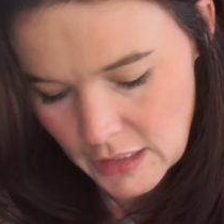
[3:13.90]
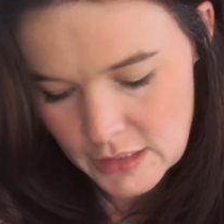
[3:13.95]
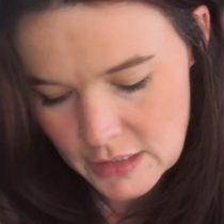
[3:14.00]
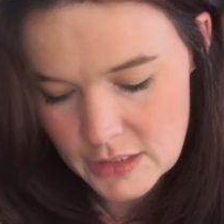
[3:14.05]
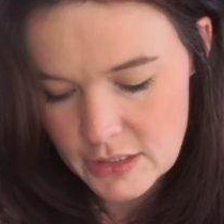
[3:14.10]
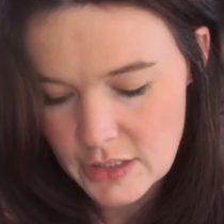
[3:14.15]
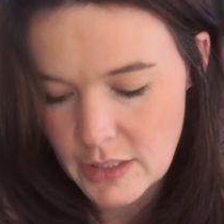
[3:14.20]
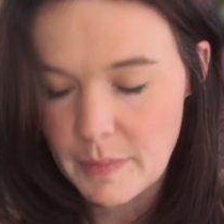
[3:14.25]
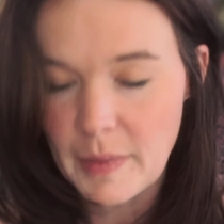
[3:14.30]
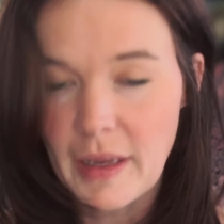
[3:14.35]

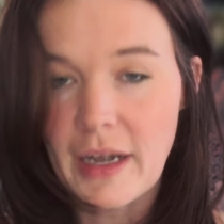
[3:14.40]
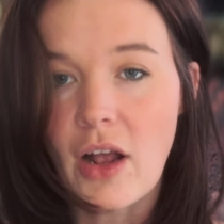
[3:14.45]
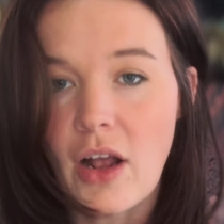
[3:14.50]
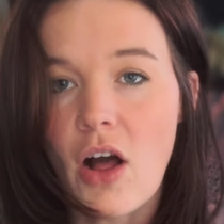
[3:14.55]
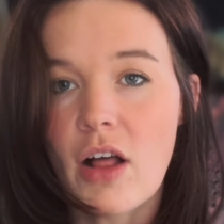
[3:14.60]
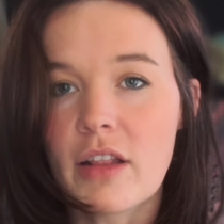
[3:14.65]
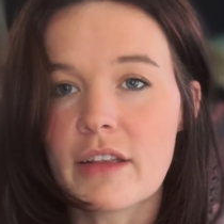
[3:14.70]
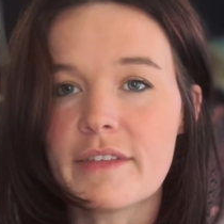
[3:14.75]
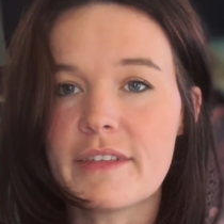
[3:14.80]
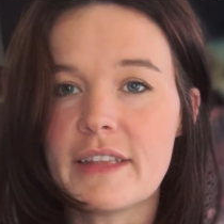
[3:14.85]
So I made
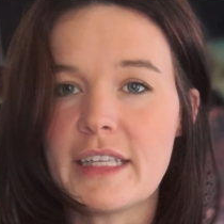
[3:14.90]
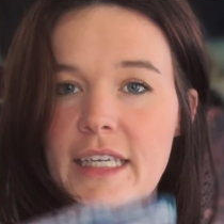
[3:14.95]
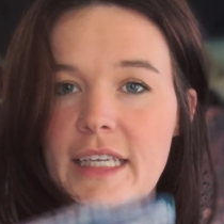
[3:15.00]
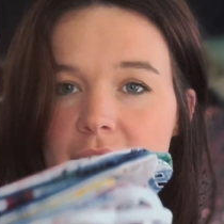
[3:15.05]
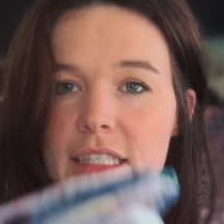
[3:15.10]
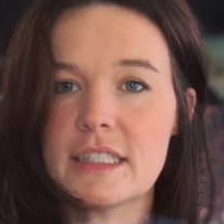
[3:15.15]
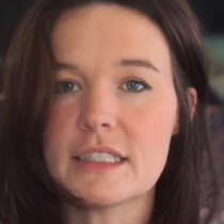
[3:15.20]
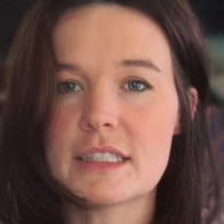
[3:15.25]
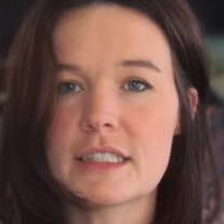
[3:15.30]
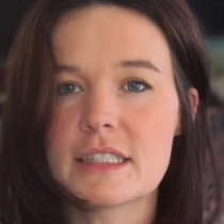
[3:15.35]
all of
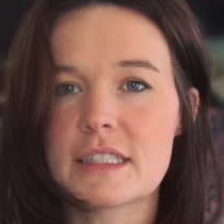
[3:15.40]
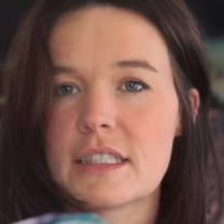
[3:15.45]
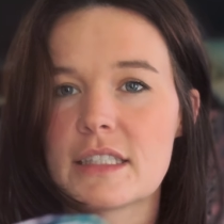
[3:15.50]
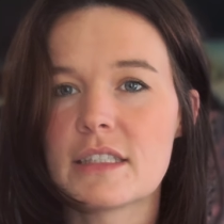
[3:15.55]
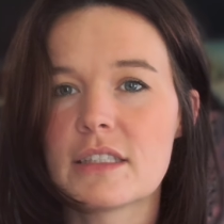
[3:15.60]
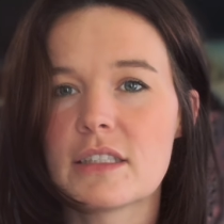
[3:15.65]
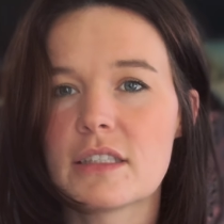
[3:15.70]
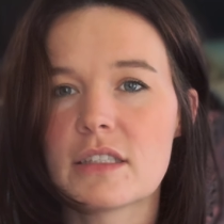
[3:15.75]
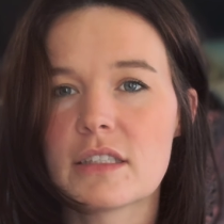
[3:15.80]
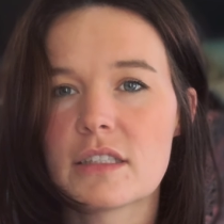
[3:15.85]
these.
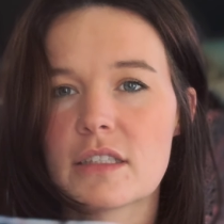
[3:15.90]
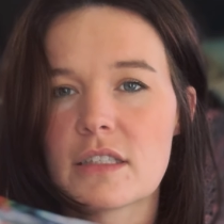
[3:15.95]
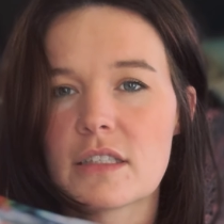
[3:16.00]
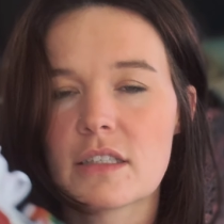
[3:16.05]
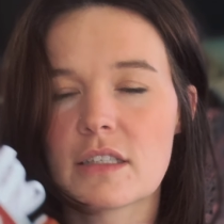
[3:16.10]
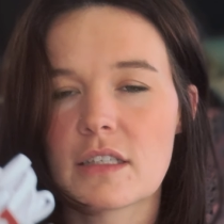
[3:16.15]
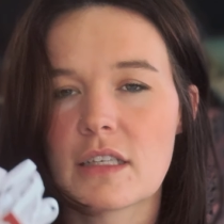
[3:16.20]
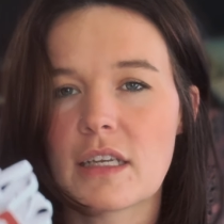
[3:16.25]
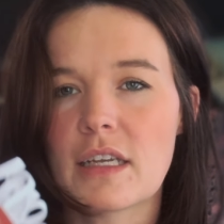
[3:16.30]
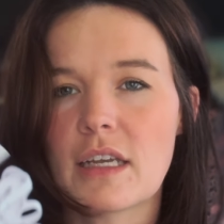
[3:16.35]

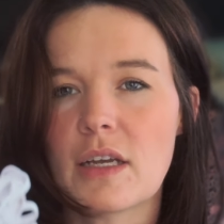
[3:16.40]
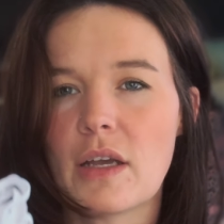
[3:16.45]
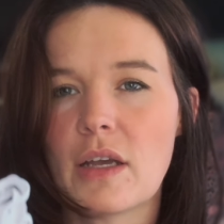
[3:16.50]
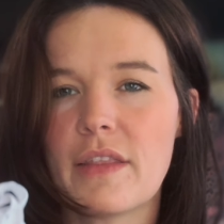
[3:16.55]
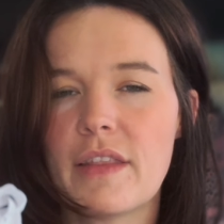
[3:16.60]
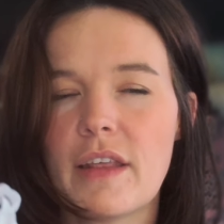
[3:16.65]
And